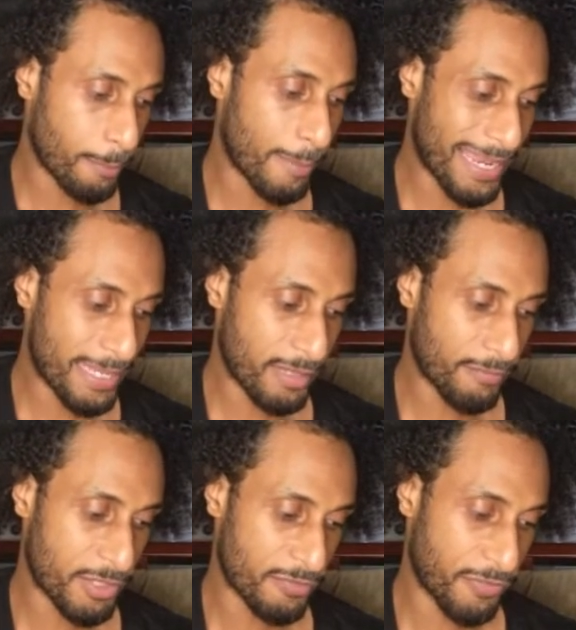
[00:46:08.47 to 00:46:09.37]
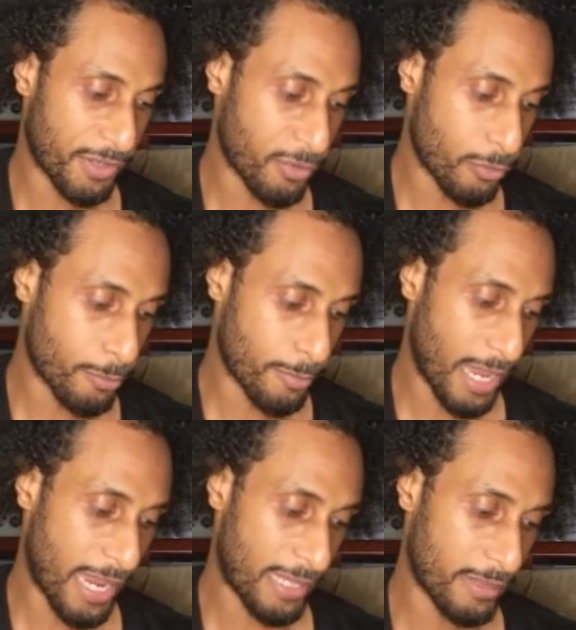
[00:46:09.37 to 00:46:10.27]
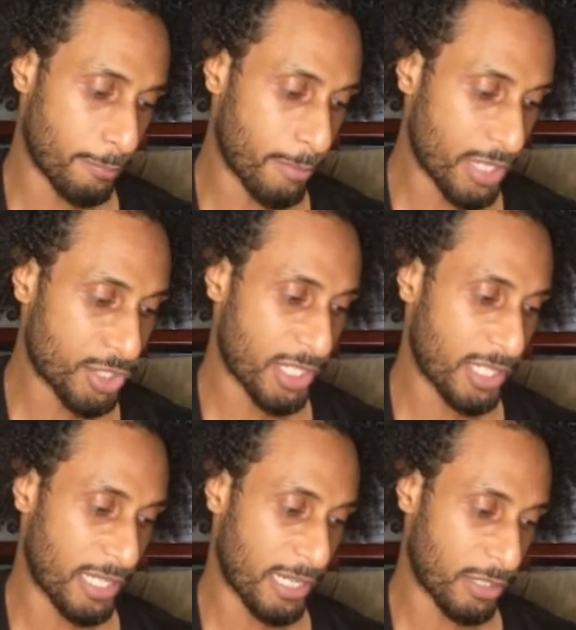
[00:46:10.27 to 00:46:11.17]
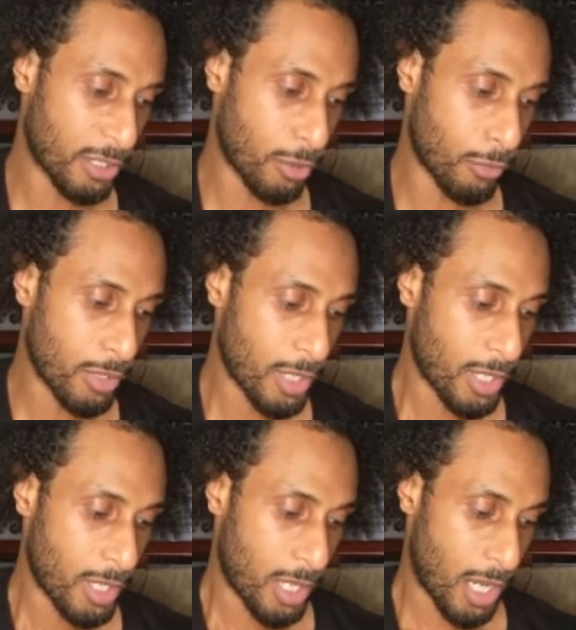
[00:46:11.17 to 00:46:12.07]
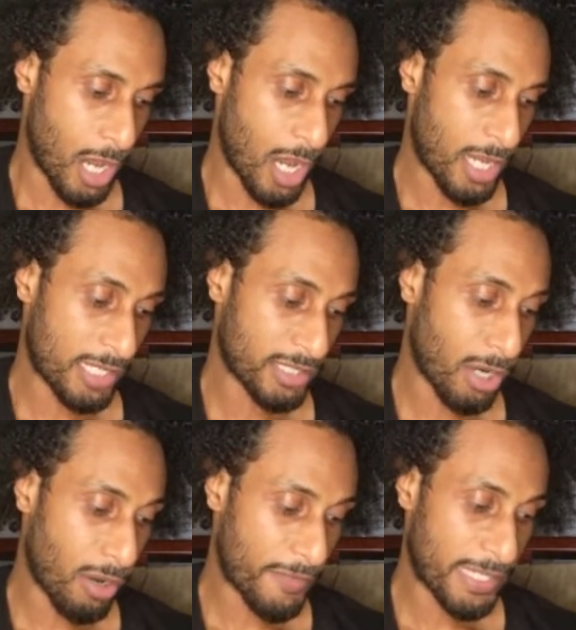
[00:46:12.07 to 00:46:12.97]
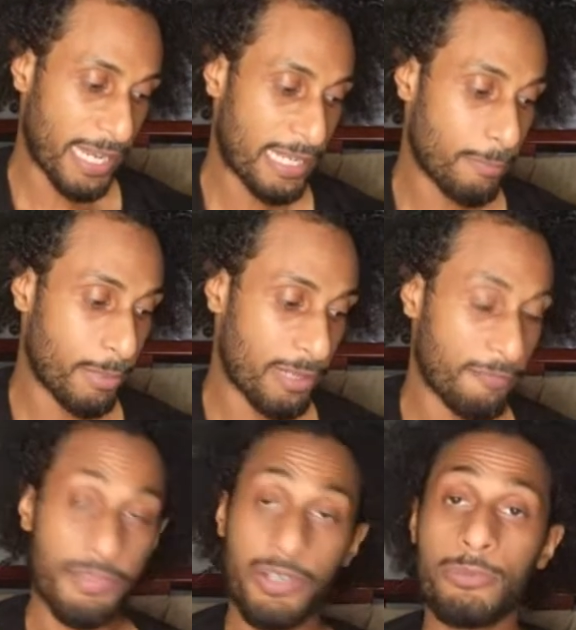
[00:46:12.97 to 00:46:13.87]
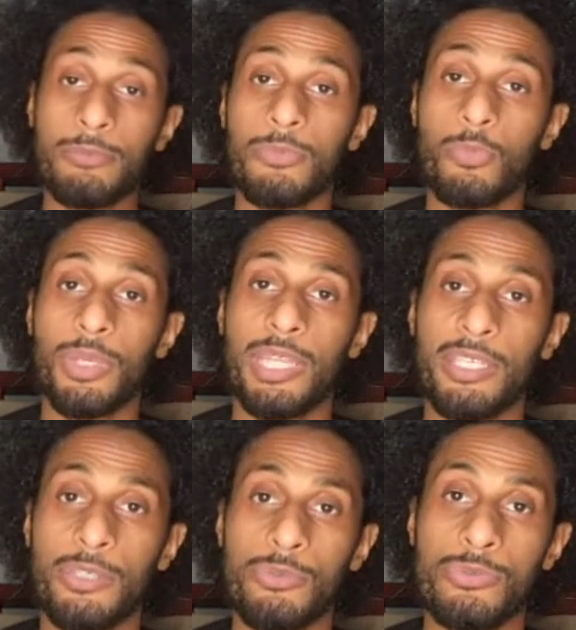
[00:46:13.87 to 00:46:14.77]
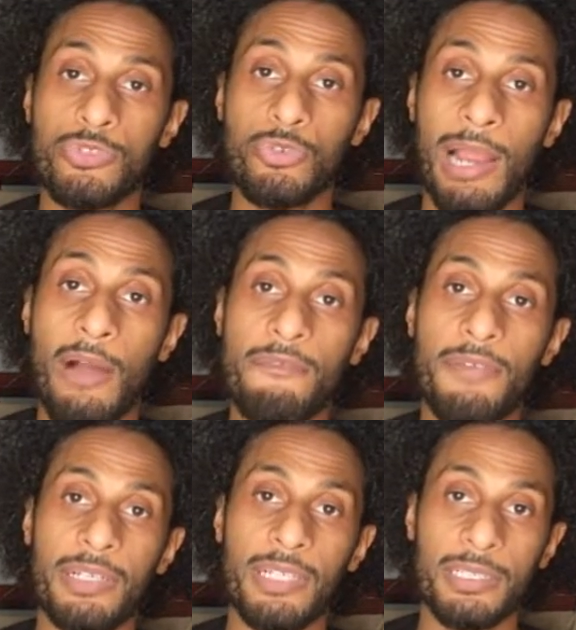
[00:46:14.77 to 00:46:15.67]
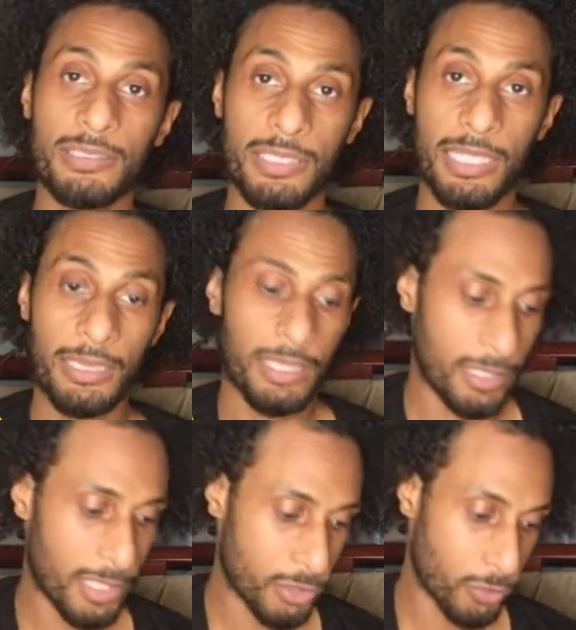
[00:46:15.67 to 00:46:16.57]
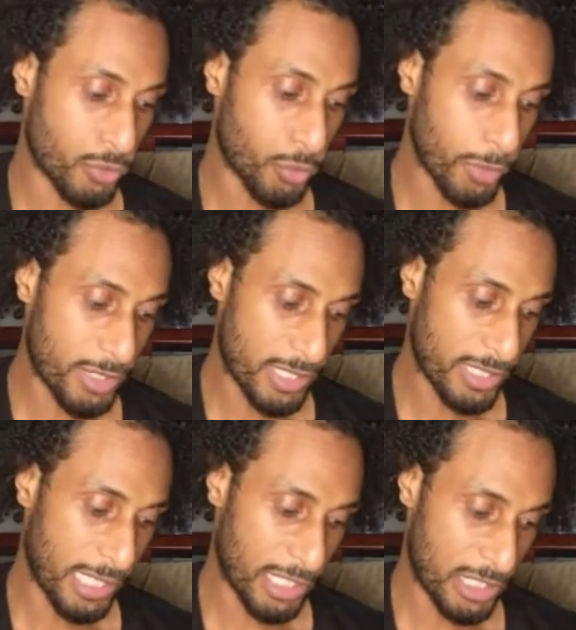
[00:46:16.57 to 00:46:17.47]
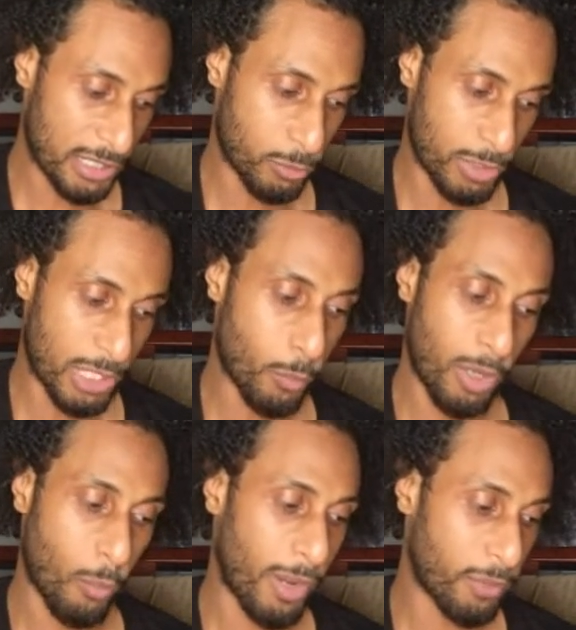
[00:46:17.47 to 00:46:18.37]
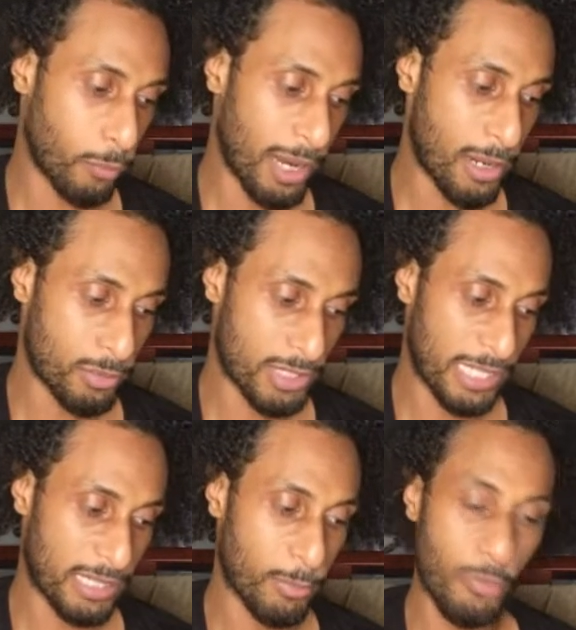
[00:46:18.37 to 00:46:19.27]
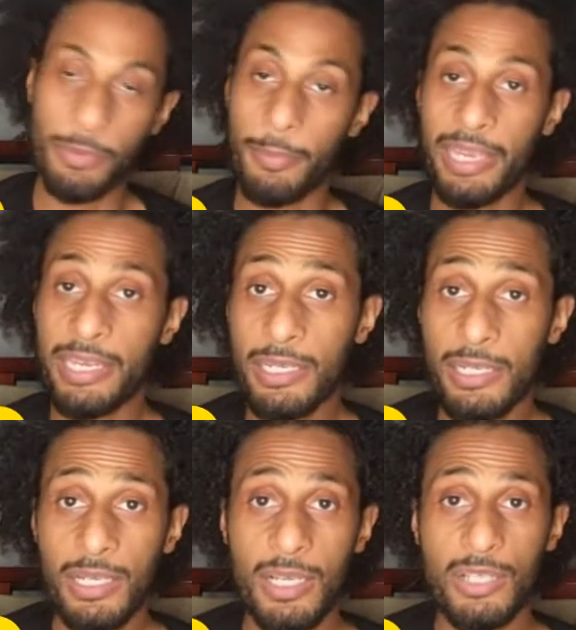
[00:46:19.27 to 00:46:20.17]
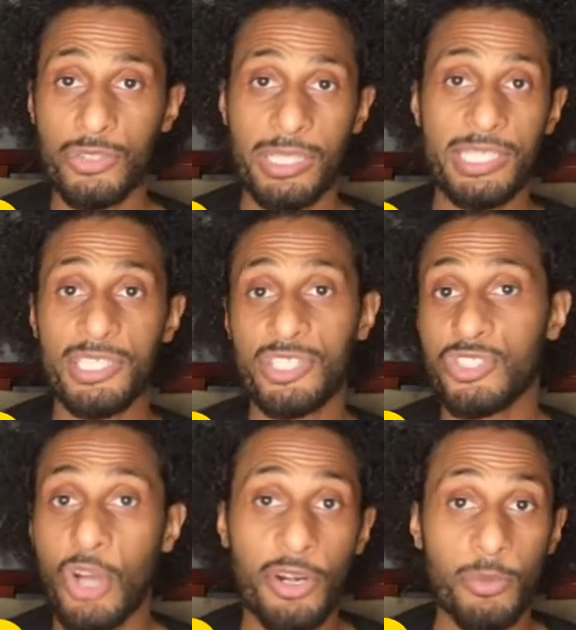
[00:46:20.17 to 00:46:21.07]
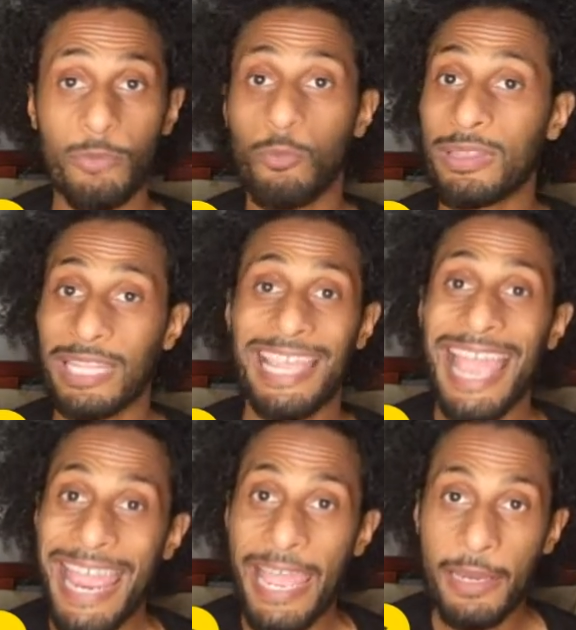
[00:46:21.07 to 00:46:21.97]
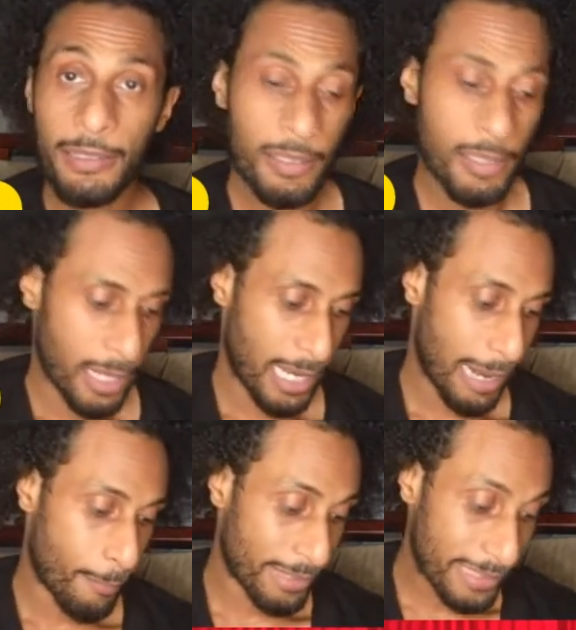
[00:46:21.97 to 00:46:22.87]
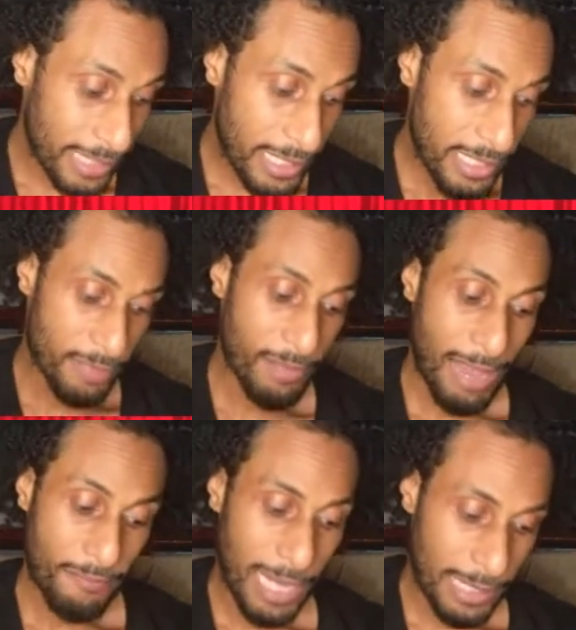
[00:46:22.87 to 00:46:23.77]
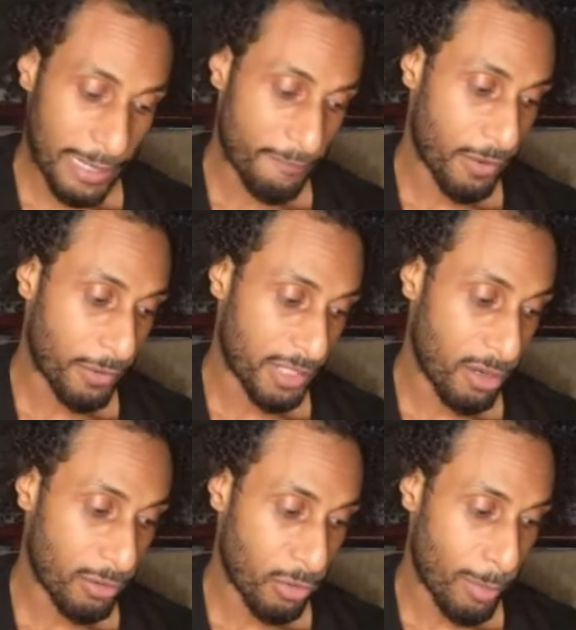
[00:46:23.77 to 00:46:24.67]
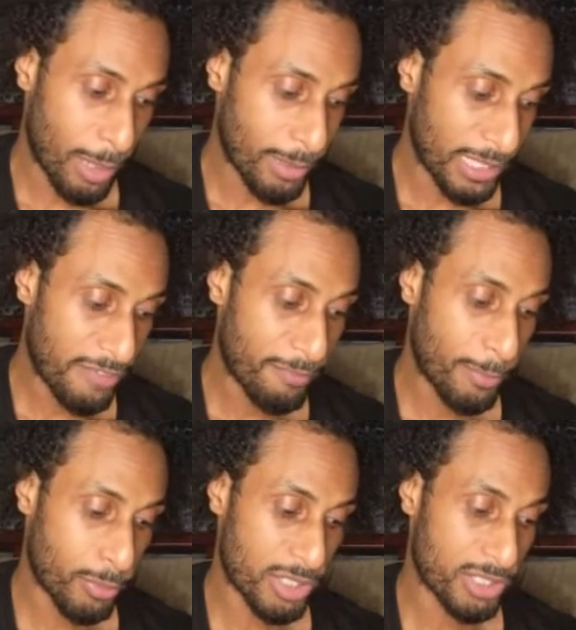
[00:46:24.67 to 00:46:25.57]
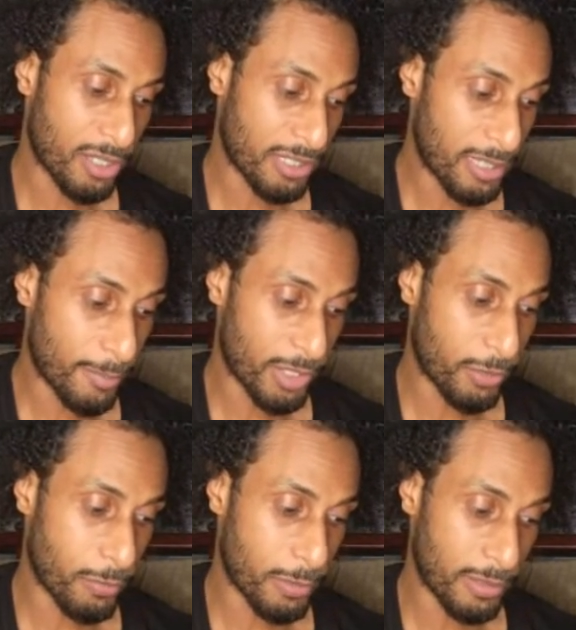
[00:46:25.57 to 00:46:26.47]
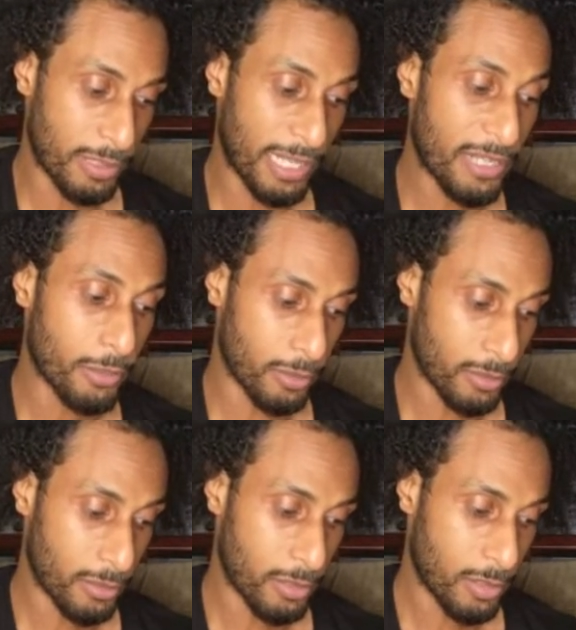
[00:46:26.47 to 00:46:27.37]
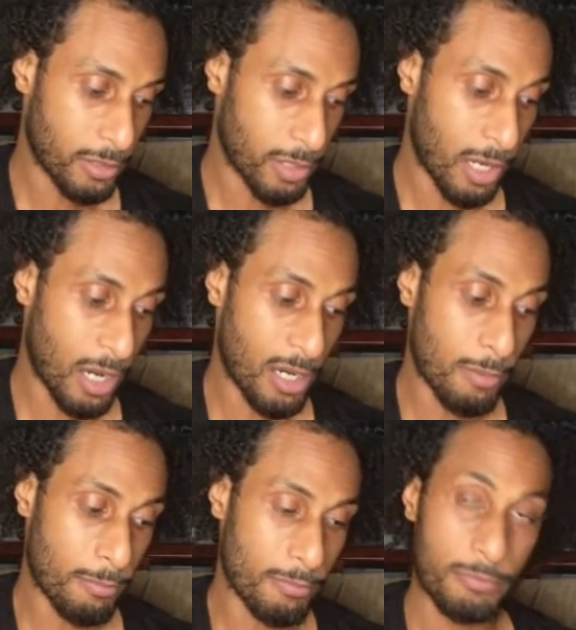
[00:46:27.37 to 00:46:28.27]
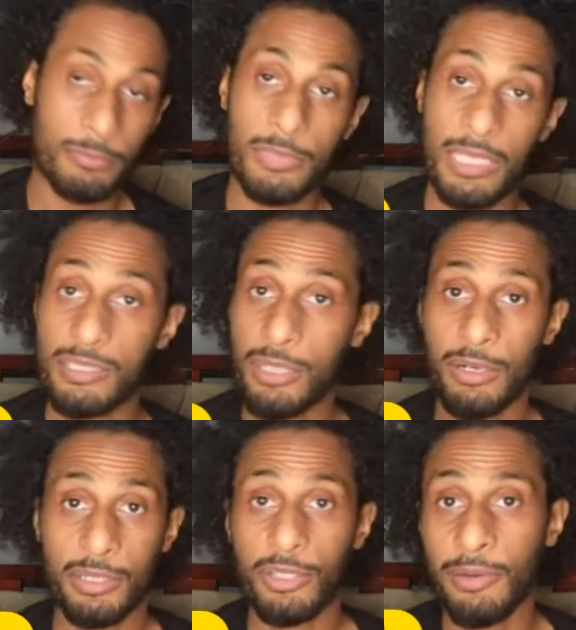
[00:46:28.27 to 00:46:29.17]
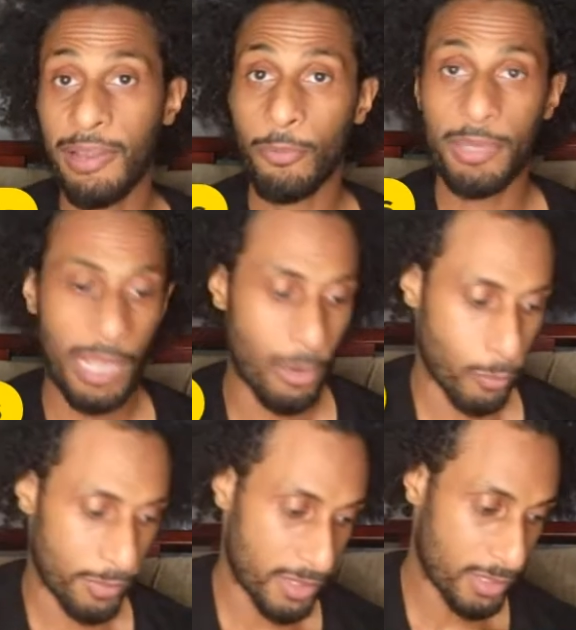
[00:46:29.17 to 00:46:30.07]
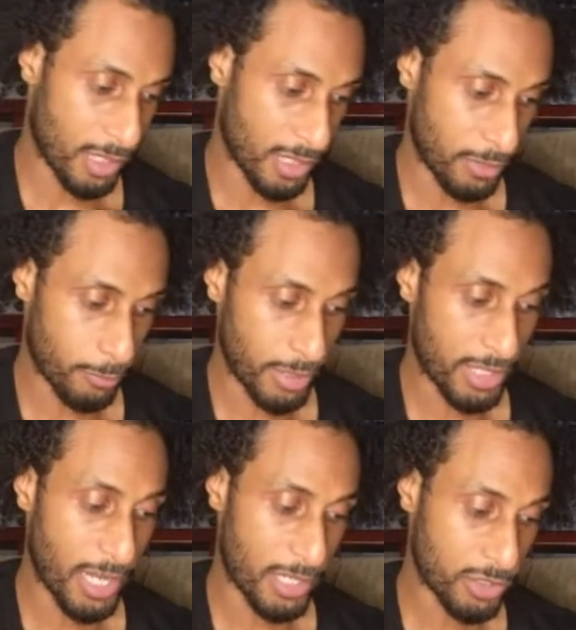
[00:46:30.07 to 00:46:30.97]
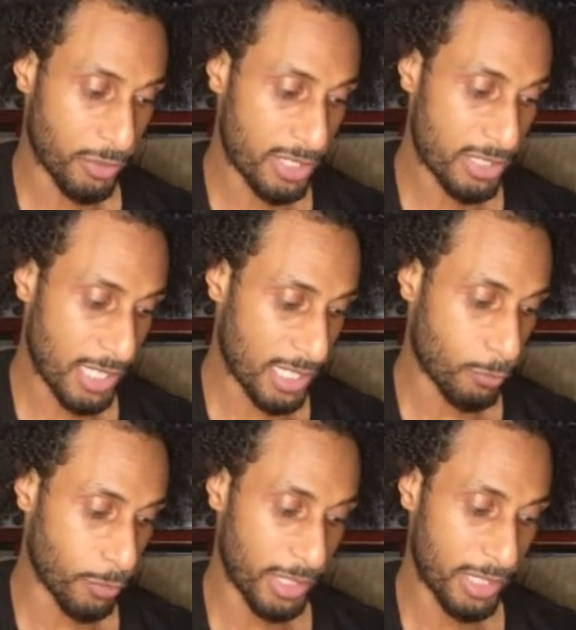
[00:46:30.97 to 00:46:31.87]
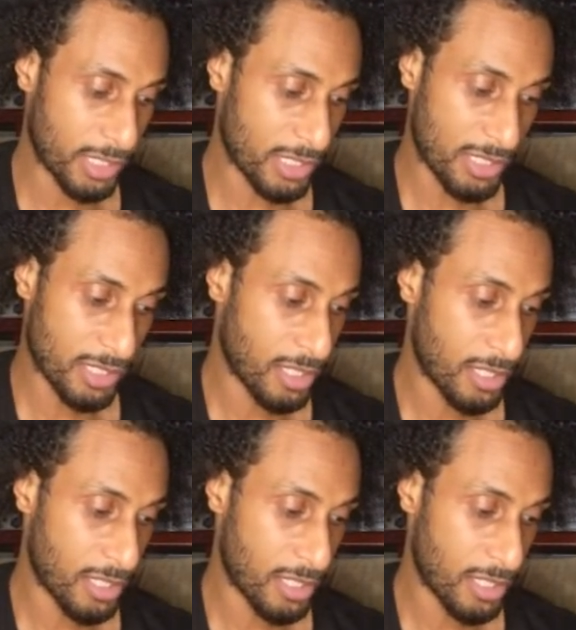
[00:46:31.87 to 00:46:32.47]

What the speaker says: the making of this film and the budget and, you know, it started off as an independent film where they used crowdfunding to get the initial sources. They just didn't want to wait around to get the movie made. So they just started with what they had. And I believe, I haven't gotten that far in the article, but I believe people just started coming on later and started, you know, helping out with this thing. But yeah, so this thing really just